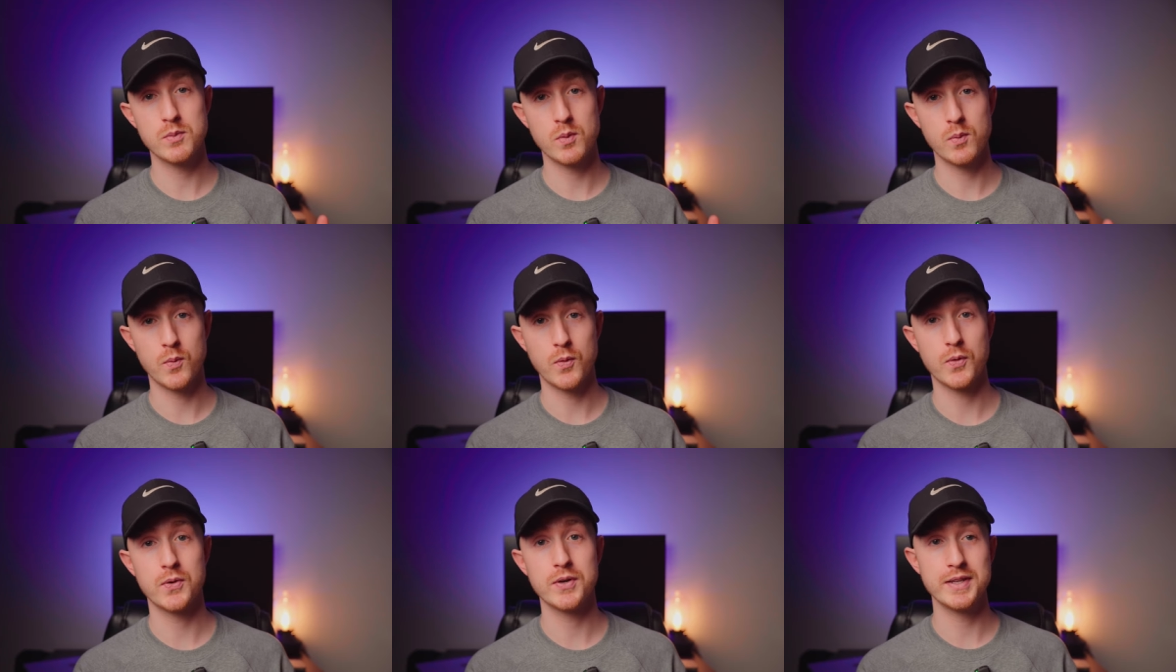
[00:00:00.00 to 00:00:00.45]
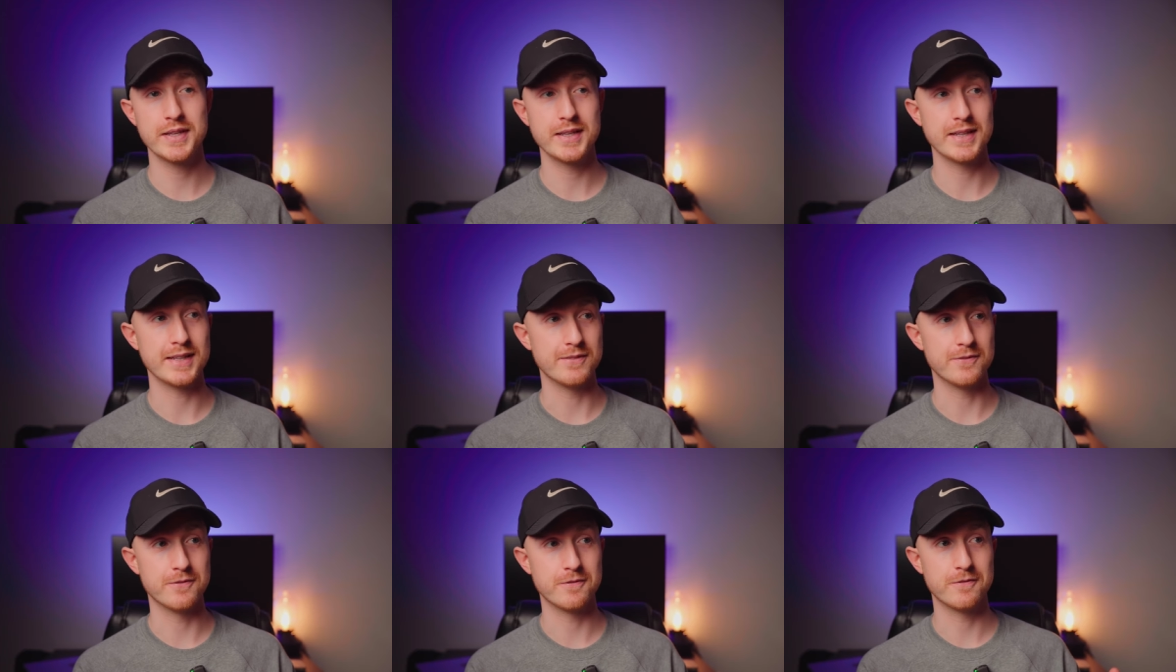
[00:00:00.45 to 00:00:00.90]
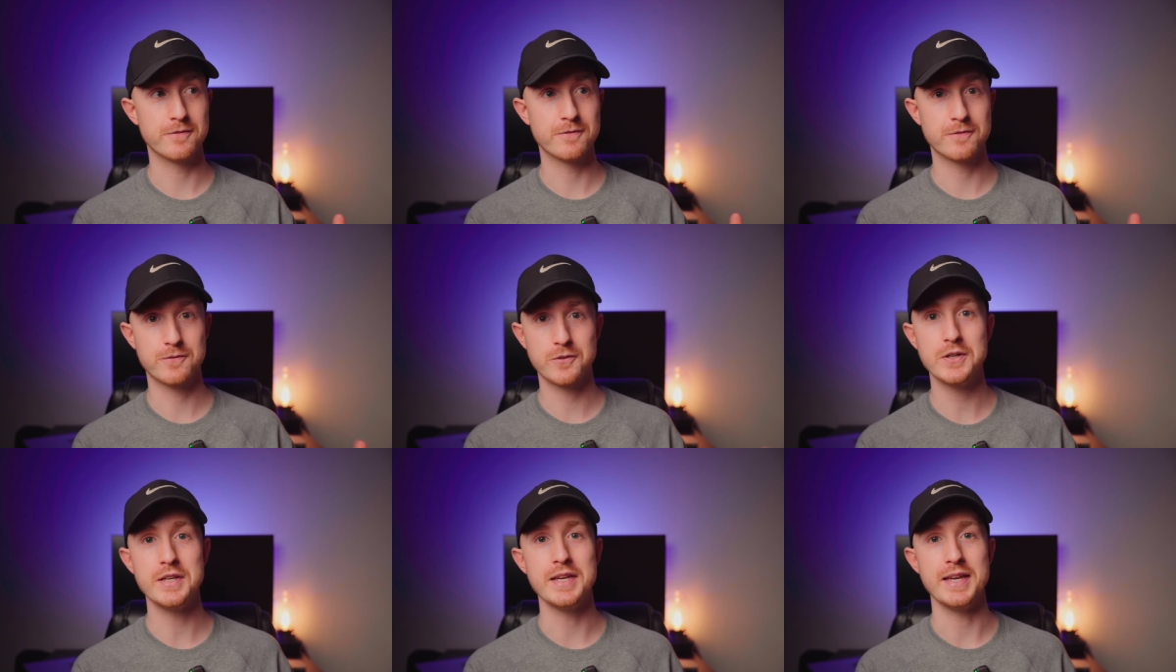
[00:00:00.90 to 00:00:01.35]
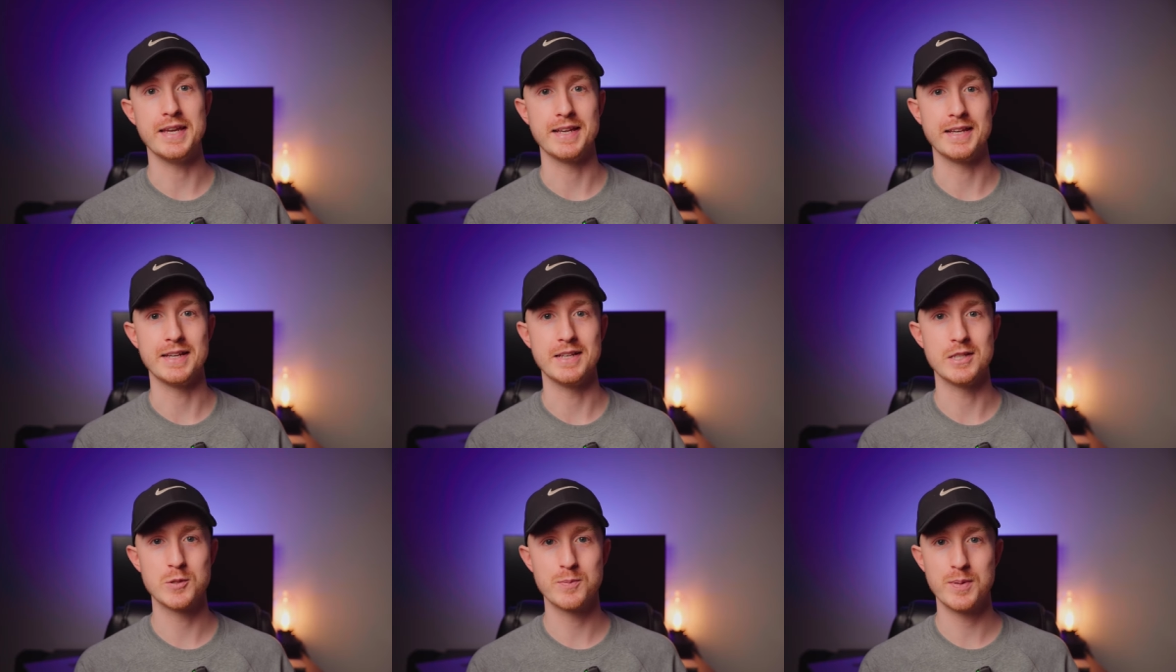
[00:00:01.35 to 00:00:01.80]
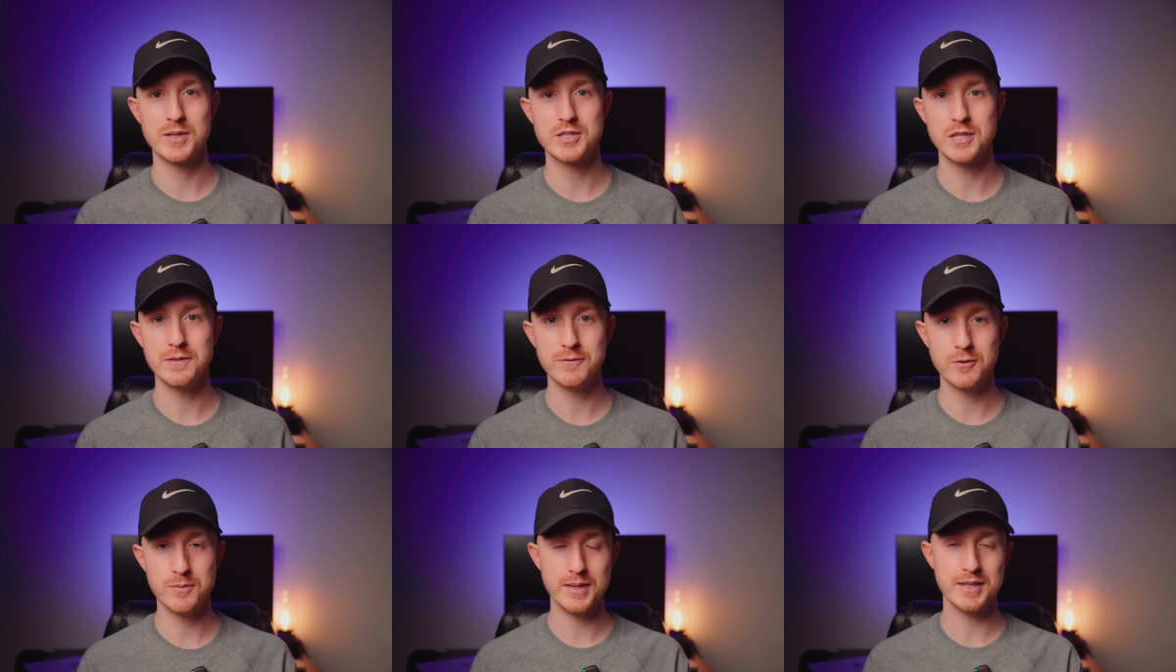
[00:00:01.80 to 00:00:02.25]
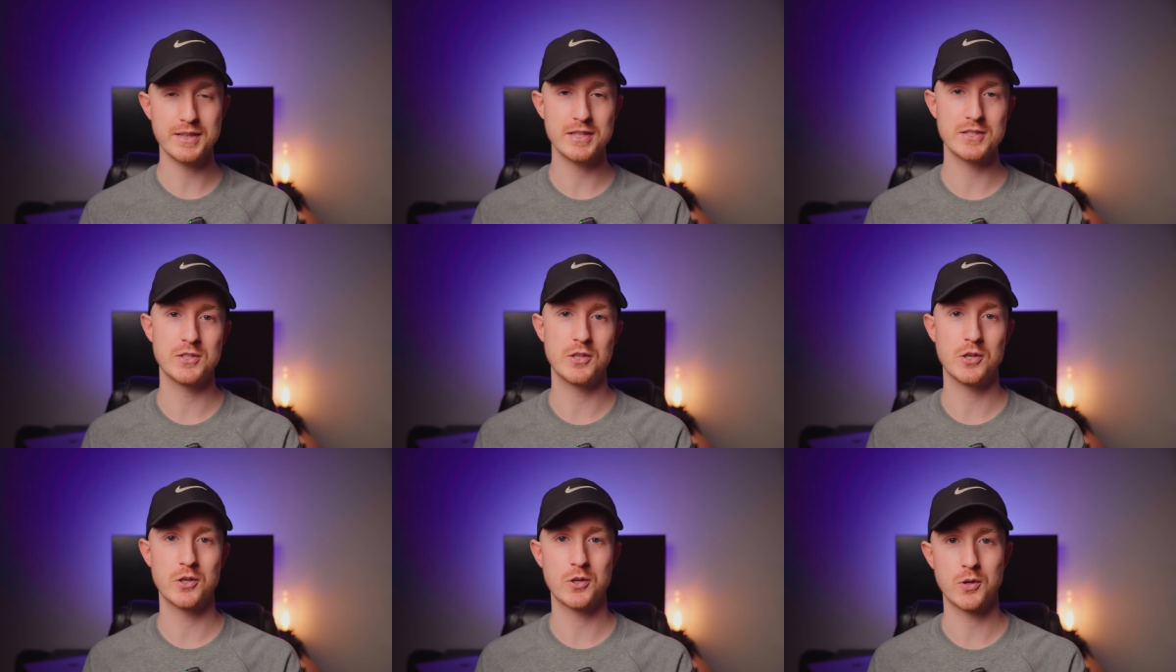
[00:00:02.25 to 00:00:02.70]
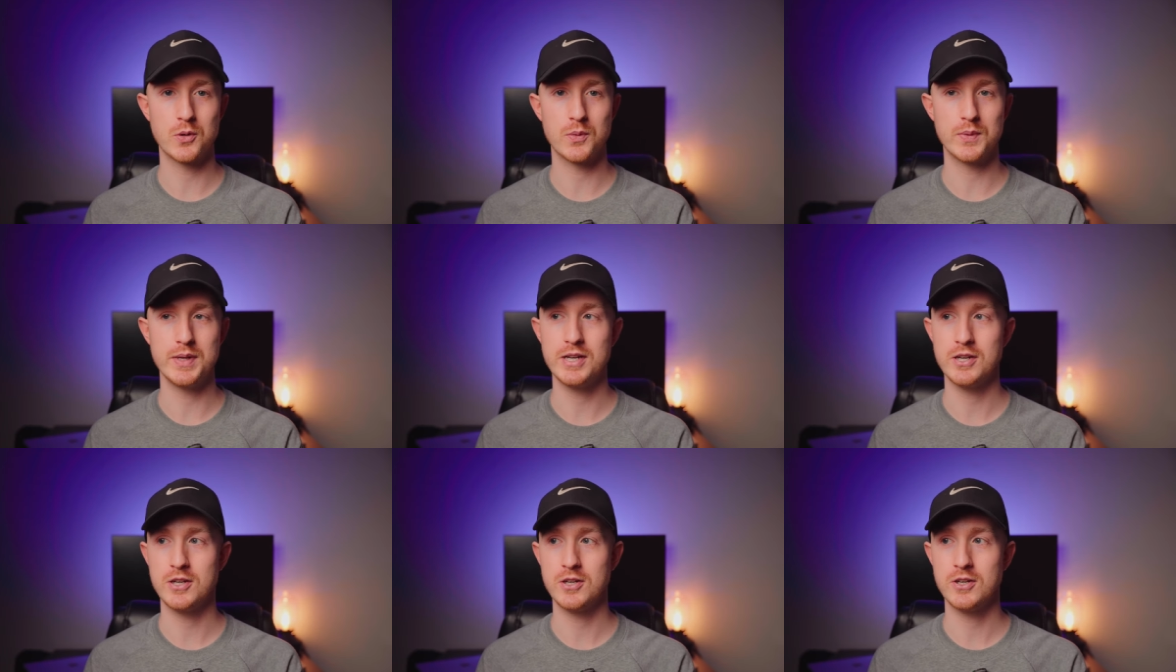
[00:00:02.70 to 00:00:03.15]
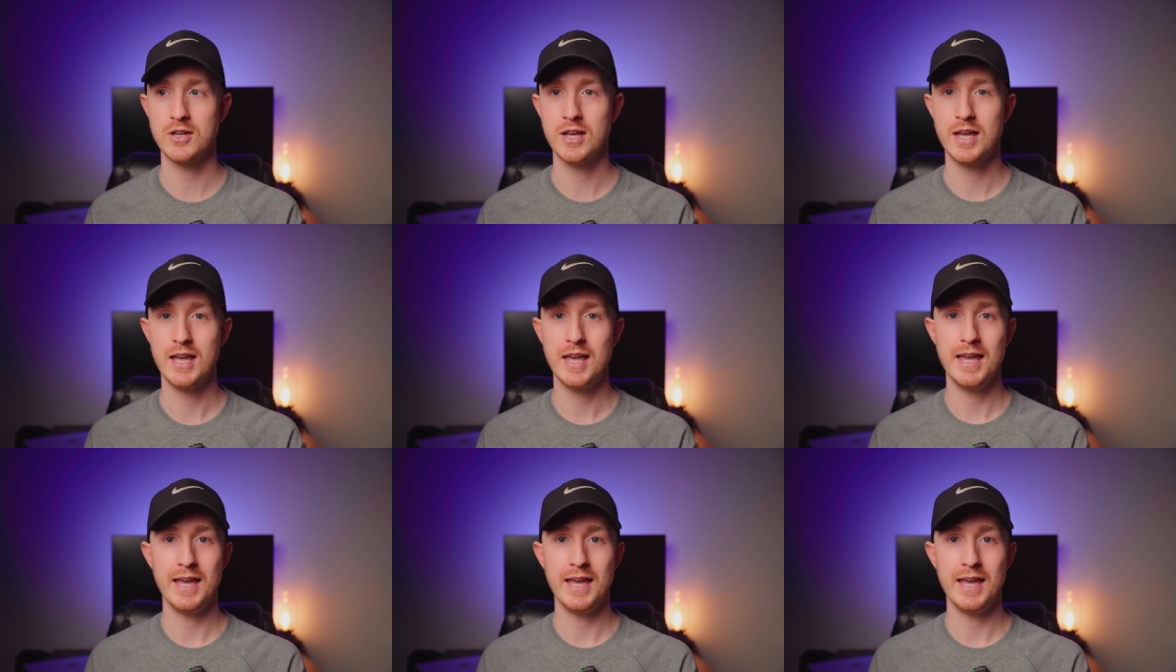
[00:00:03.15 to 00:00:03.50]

rewarding and freeing, especially if you make this your career